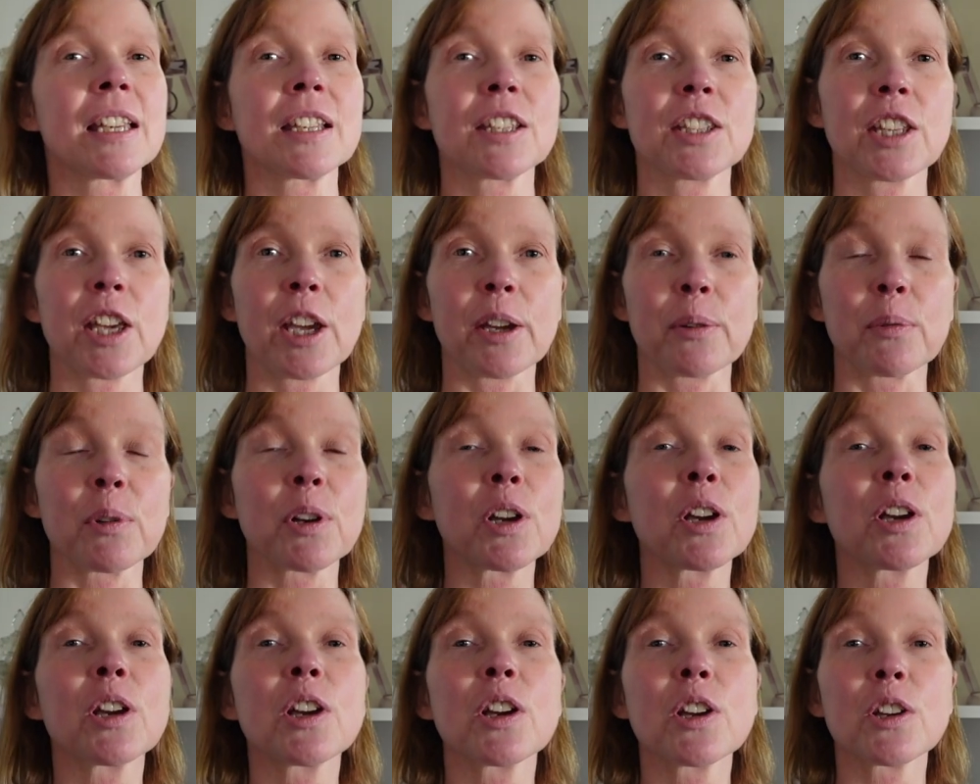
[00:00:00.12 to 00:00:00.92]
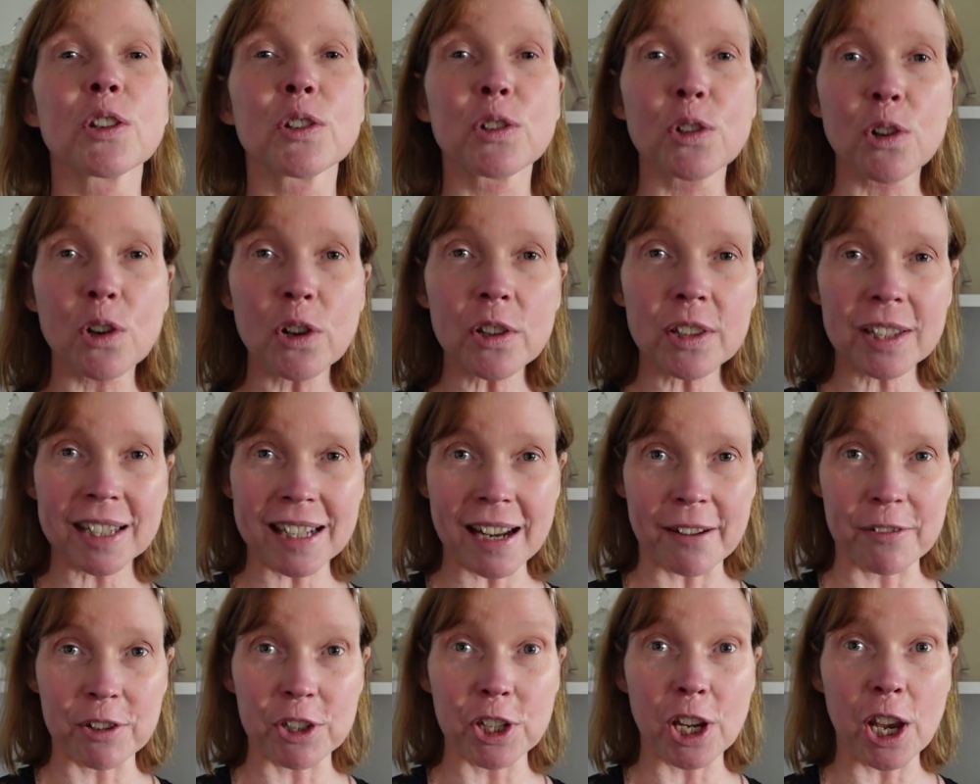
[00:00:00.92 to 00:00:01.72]
So, North
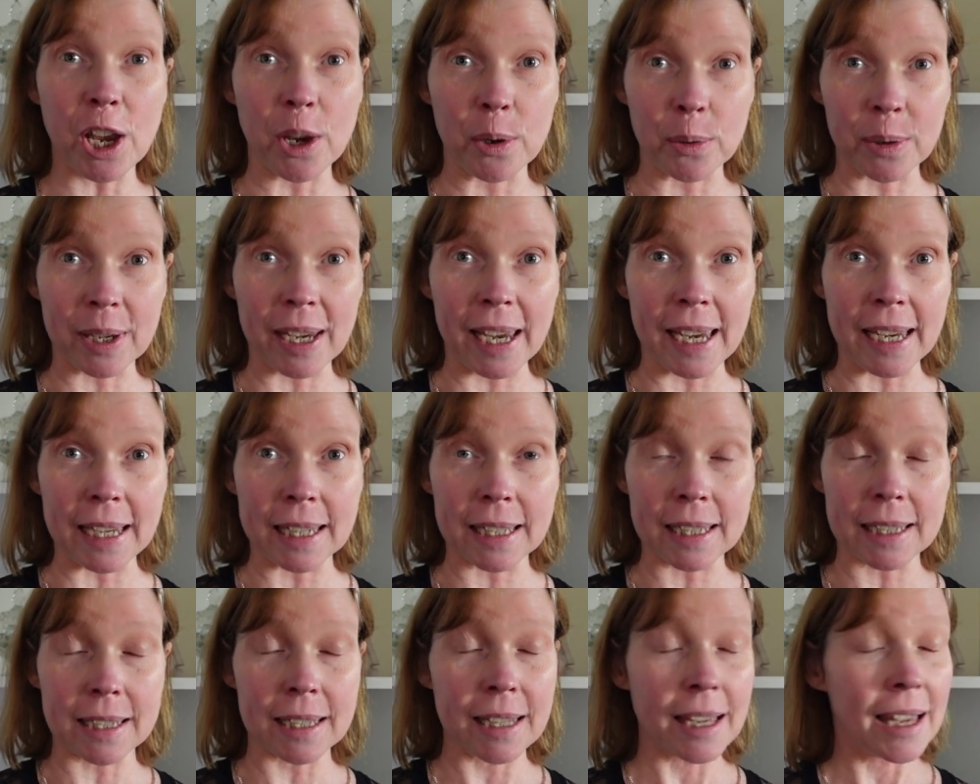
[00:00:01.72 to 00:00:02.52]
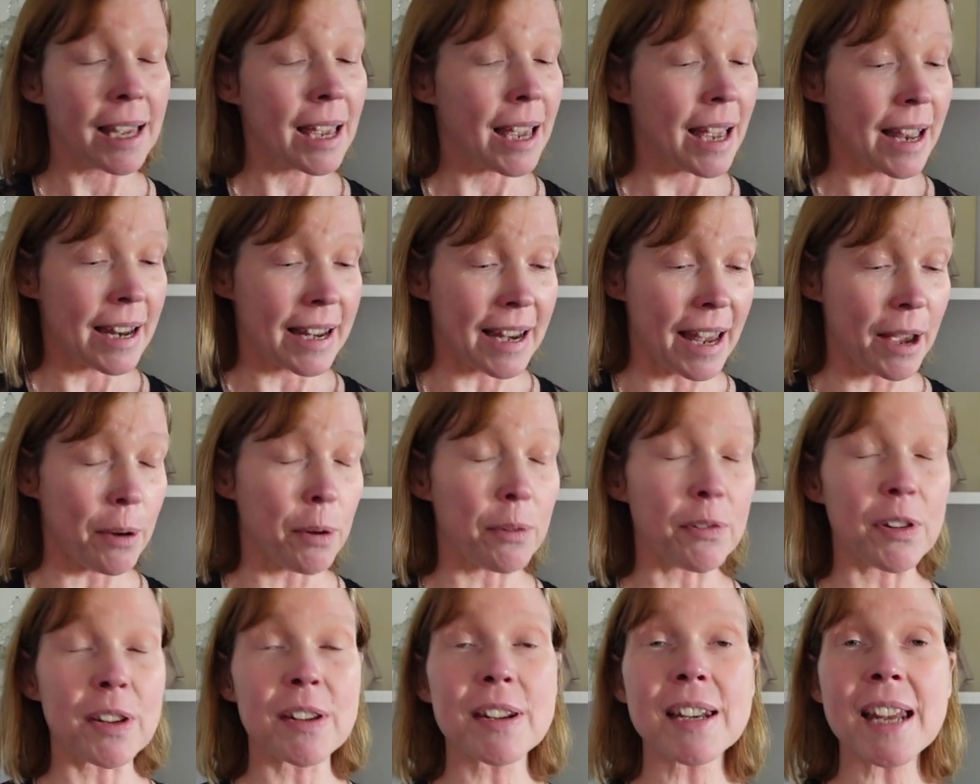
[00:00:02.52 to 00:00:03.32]
Staffordshire oatcakes. Now,
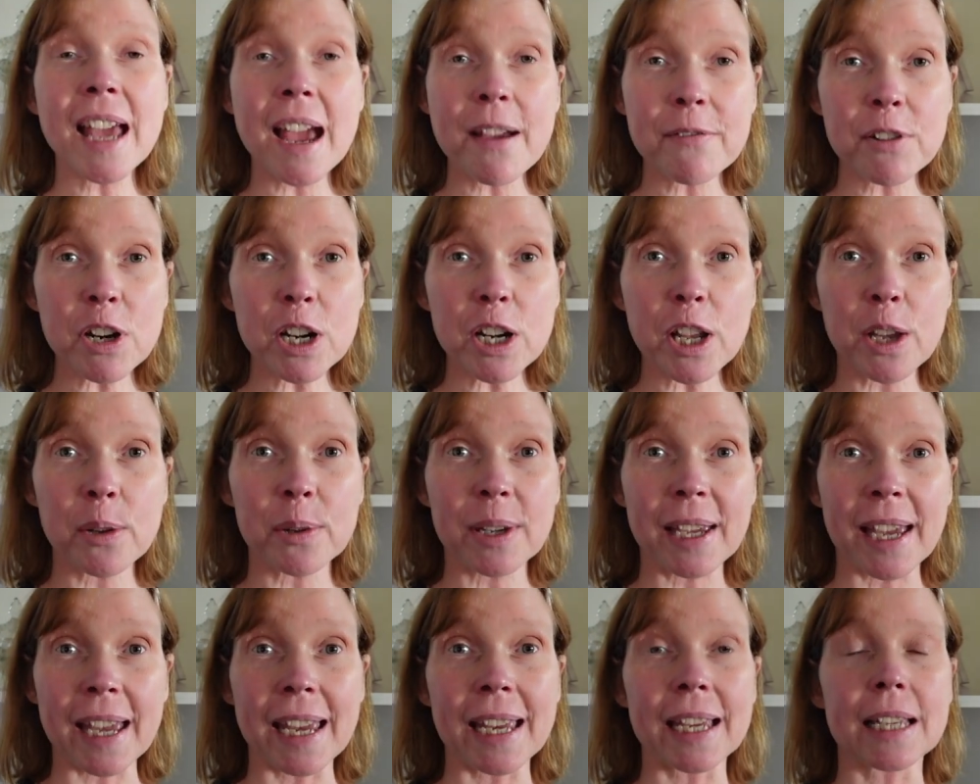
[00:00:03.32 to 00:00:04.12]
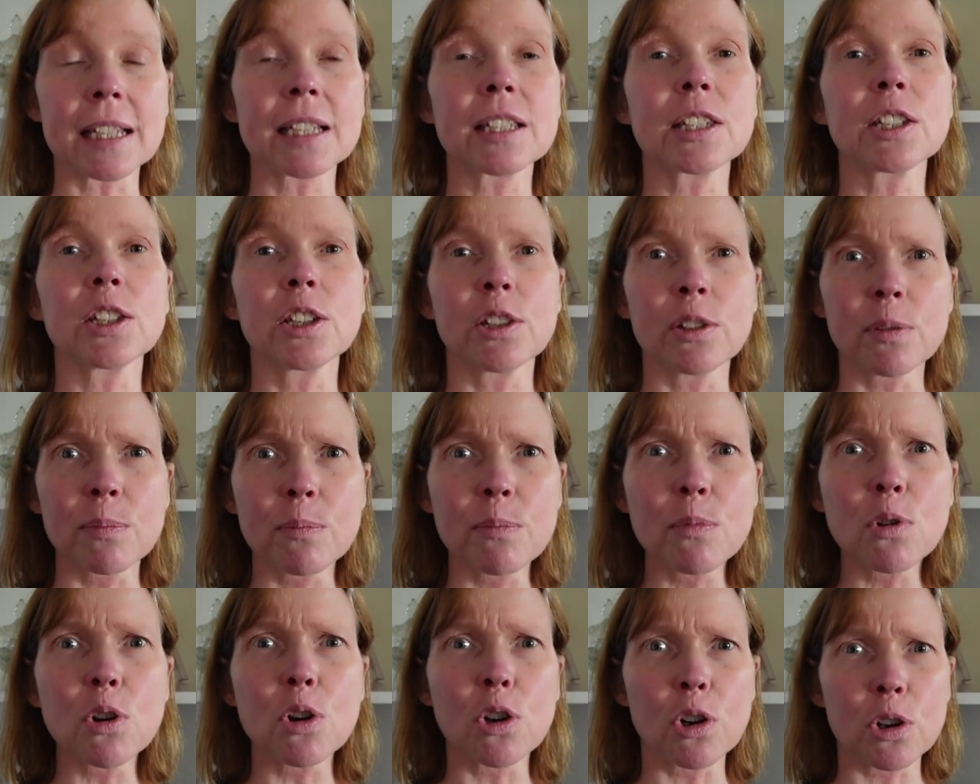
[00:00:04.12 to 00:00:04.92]
if you never had oatcakes, you
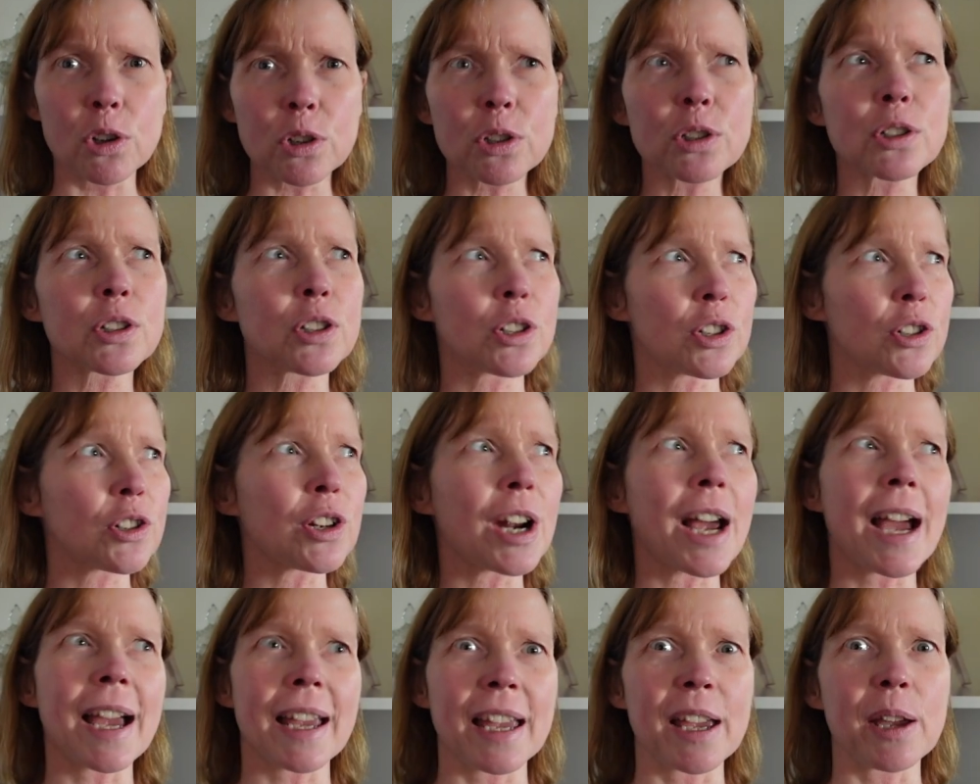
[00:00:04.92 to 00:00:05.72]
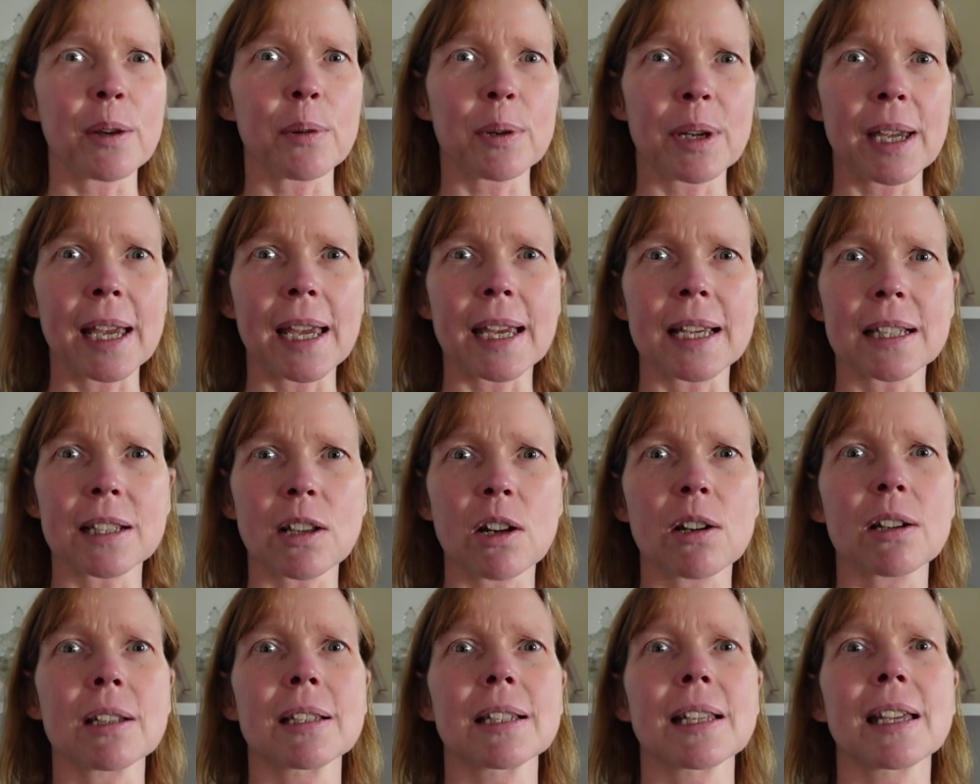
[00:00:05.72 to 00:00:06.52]
must try oatcakes,
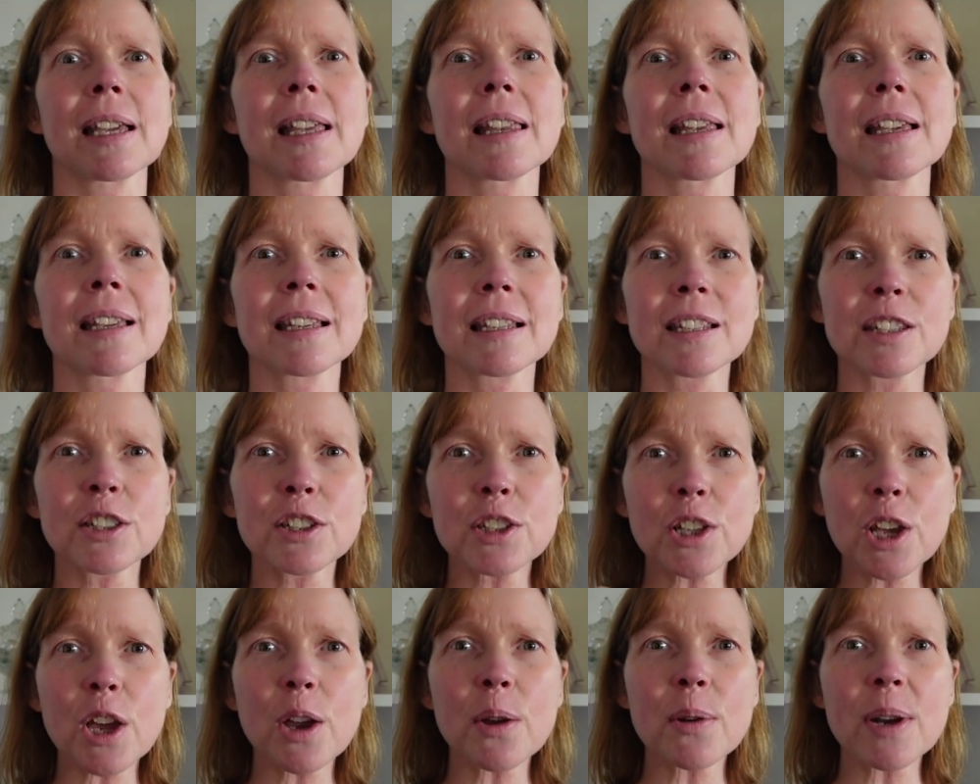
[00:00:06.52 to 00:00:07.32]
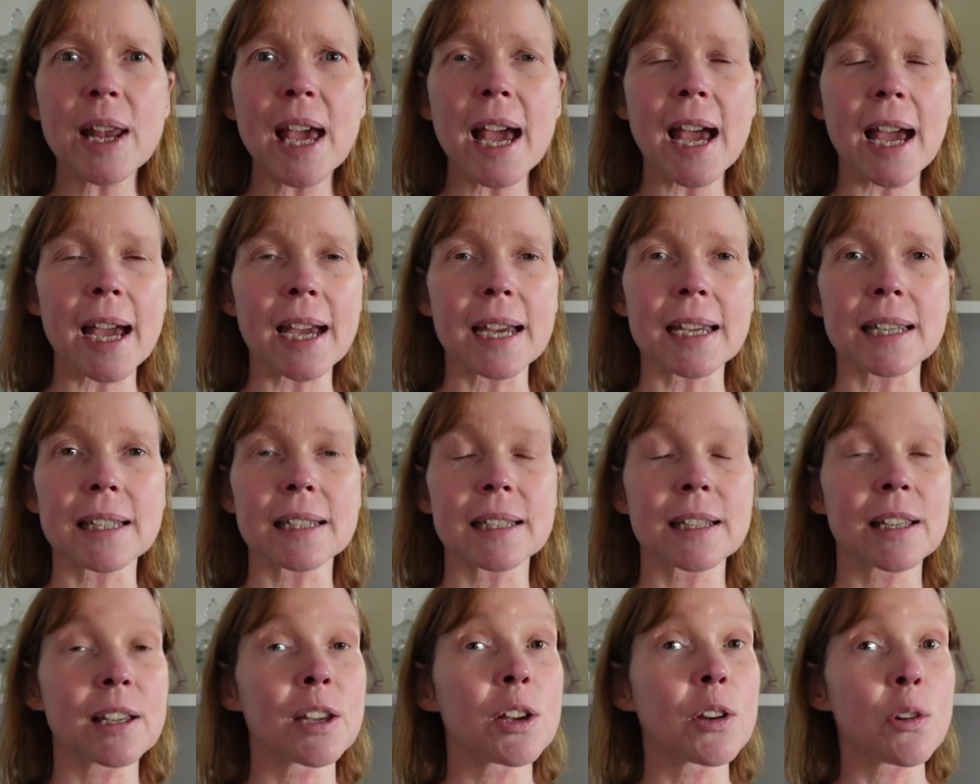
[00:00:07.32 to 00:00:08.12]
honestly. They're so nice.